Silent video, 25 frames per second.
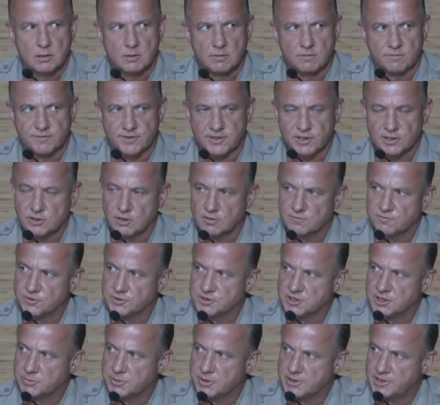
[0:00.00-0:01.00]
17 vehicle
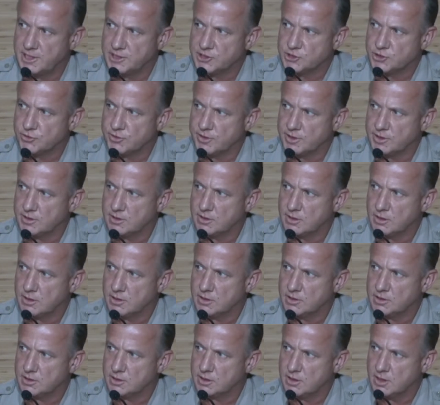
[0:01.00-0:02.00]
versus pedestrian
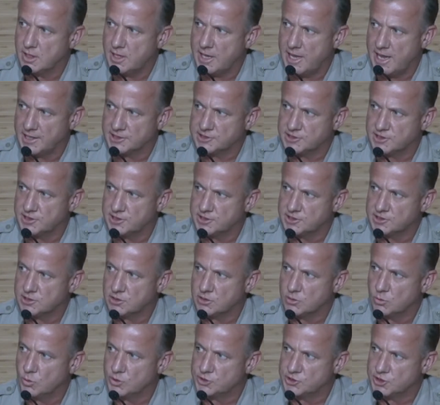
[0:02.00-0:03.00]
accidents,
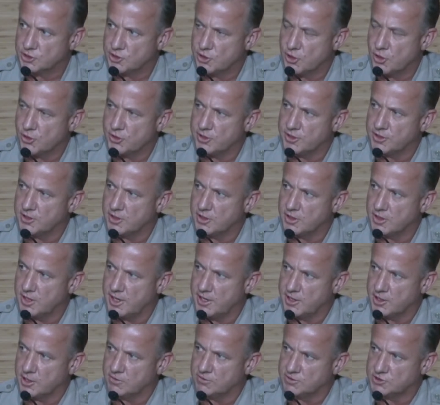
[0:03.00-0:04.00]
which occurred in
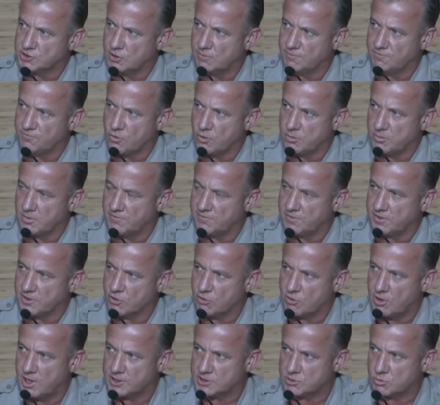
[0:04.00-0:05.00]
some form of a
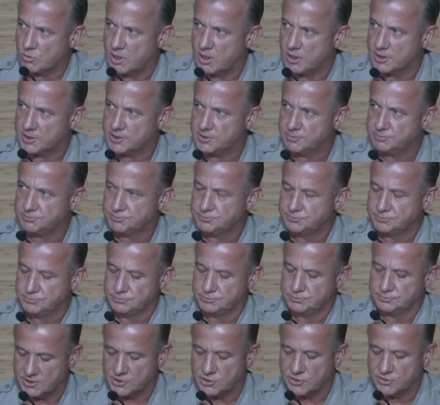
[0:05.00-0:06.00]
crosswalk.
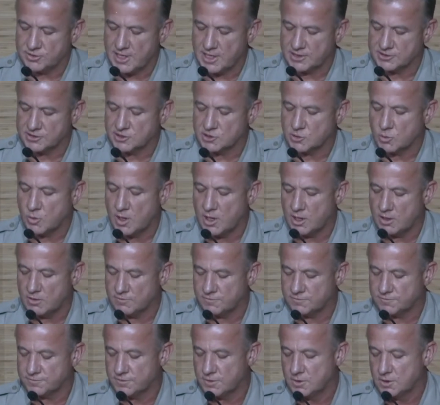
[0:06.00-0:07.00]

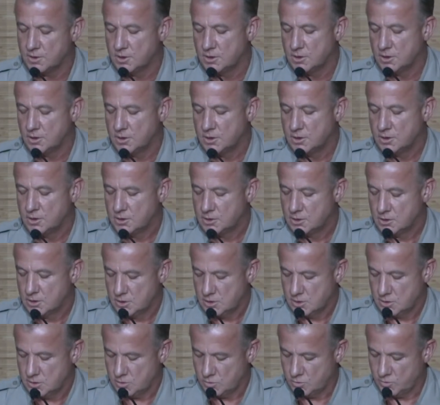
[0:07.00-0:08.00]
2012,
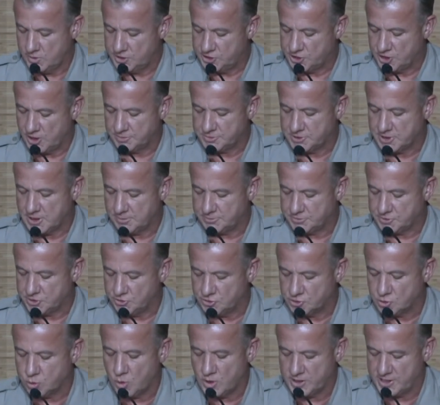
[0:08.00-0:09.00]
we jumped up to
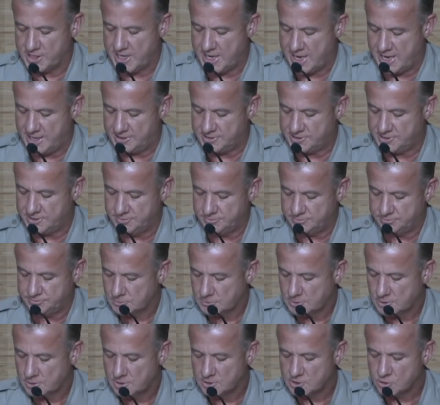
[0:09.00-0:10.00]
28.
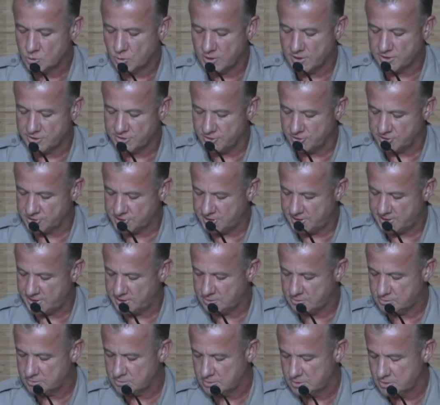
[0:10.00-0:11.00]

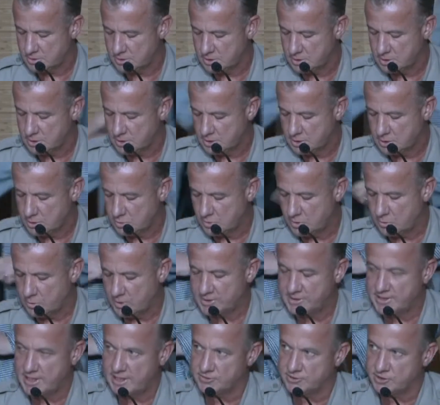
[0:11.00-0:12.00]
2013, we went
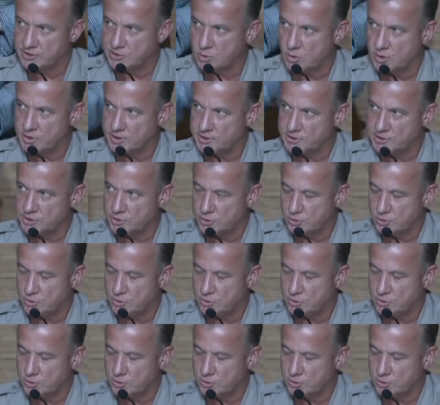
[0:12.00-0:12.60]
down to 22.